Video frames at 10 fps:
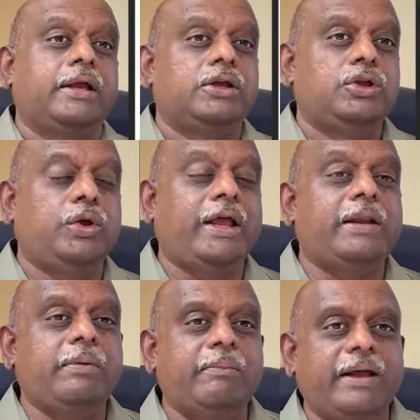You can
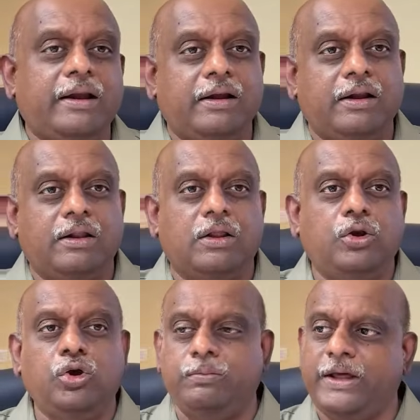remember
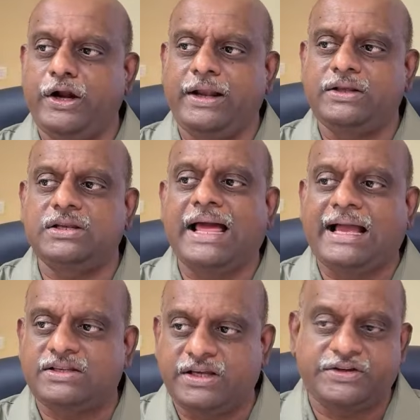loop diuretics,
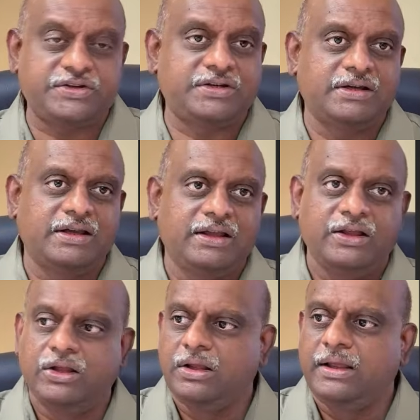Lasix.
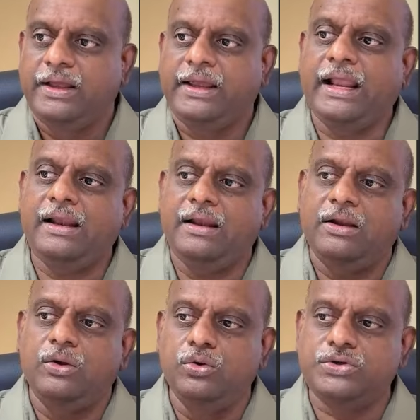L,
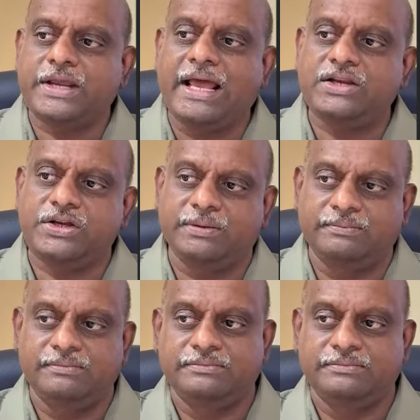lose calcium.